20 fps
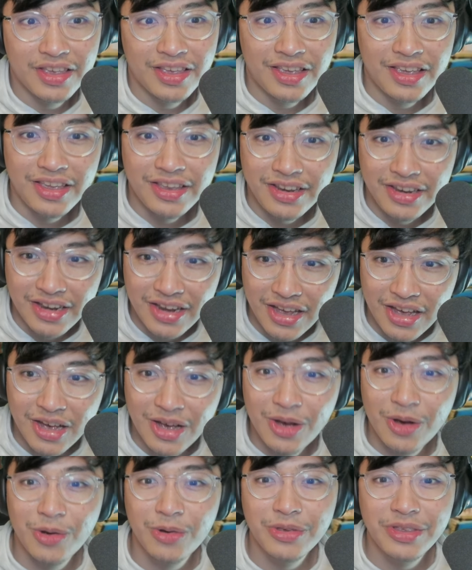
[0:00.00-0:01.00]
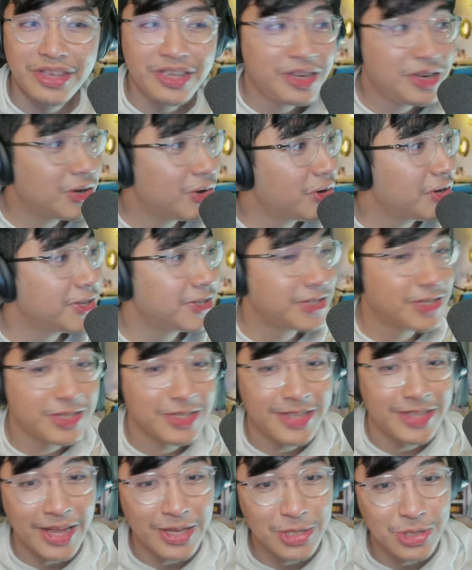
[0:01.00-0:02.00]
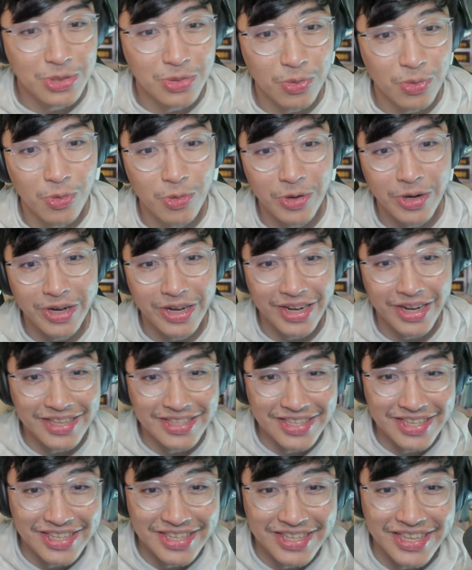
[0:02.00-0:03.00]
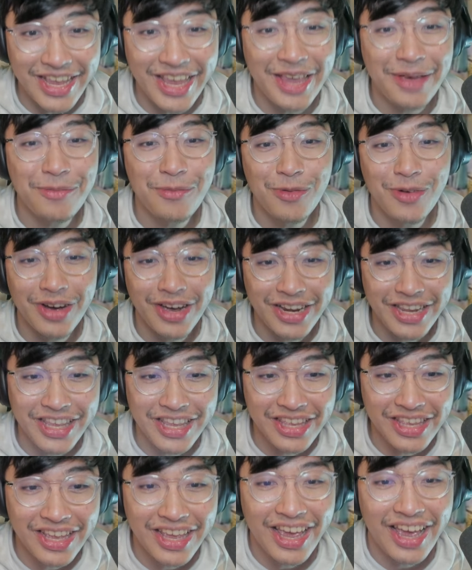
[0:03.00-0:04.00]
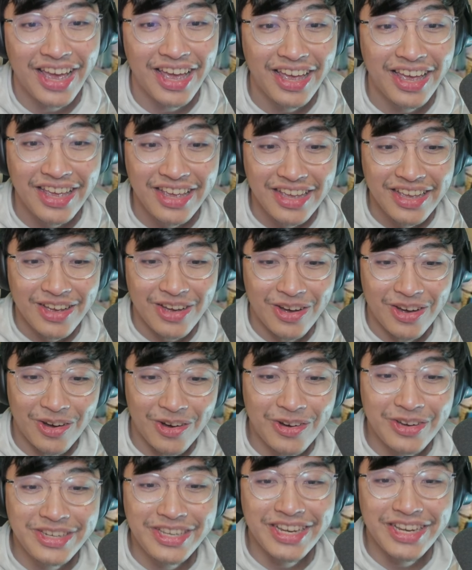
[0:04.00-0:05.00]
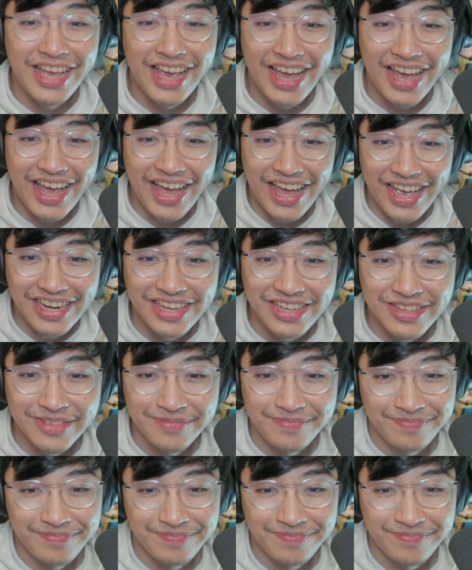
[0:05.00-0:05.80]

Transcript: And now he notices that sword is the same one he Odin had. It